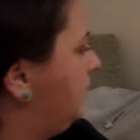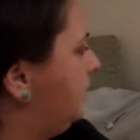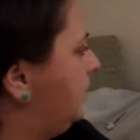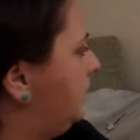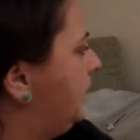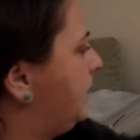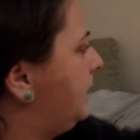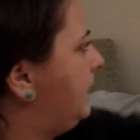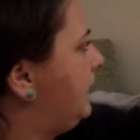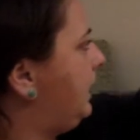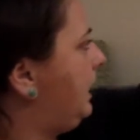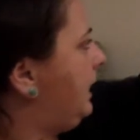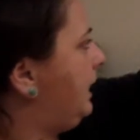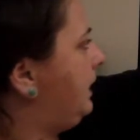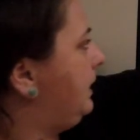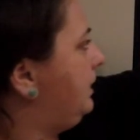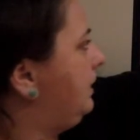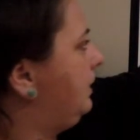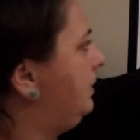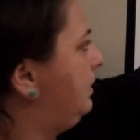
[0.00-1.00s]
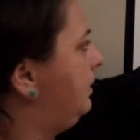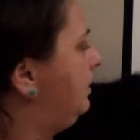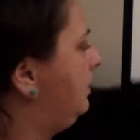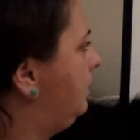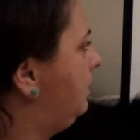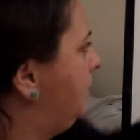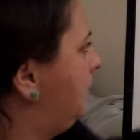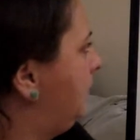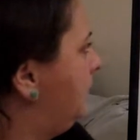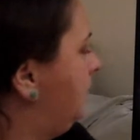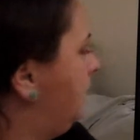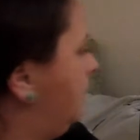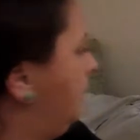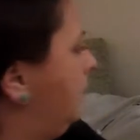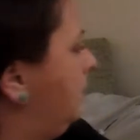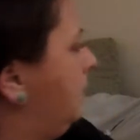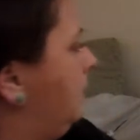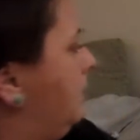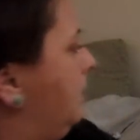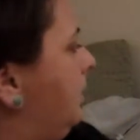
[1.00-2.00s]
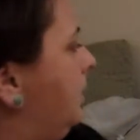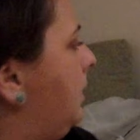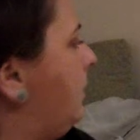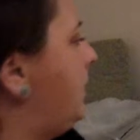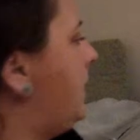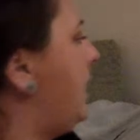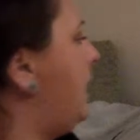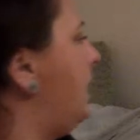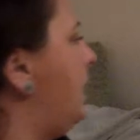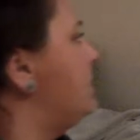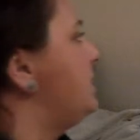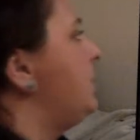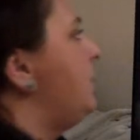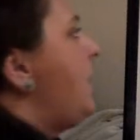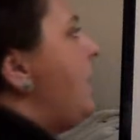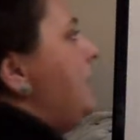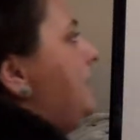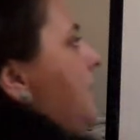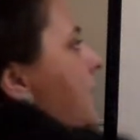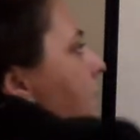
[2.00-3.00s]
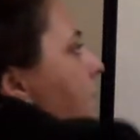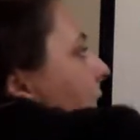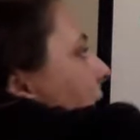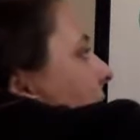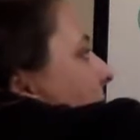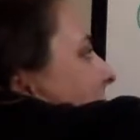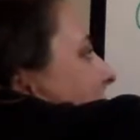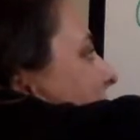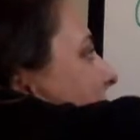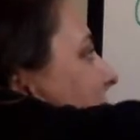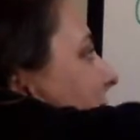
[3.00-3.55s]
Look at that. Okay, so I know that